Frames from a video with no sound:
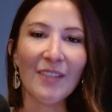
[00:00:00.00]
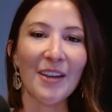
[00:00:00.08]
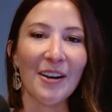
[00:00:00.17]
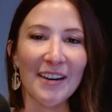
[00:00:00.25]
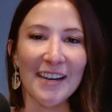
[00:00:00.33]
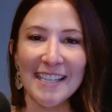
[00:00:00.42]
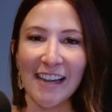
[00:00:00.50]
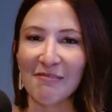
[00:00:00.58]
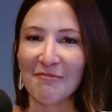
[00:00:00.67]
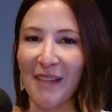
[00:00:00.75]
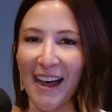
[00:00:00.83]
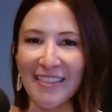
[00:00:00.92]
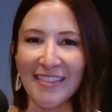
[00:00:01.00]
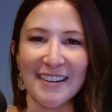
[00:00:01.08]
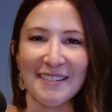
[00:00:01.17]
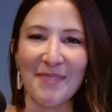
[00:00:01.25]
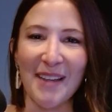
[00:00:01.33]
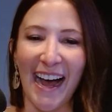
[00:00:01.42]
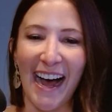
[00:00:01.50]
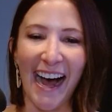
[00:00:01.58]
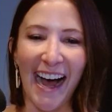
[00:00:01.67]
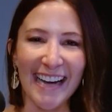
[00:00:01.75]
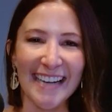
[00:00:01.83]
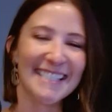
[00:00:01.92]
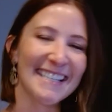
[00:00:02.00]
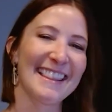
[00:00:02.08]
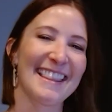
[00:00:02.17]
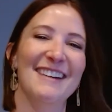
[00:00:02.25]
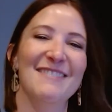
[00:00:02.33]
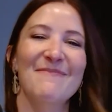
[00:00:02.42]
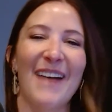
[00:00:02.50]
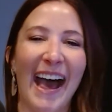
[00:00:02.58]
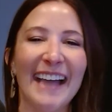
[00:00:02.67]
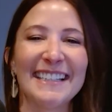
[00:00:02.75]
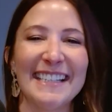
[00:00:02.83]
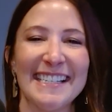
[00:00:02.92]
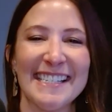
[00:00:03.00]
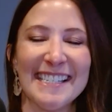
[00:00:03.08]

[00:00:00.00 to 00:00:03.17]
there is a method behind the madness.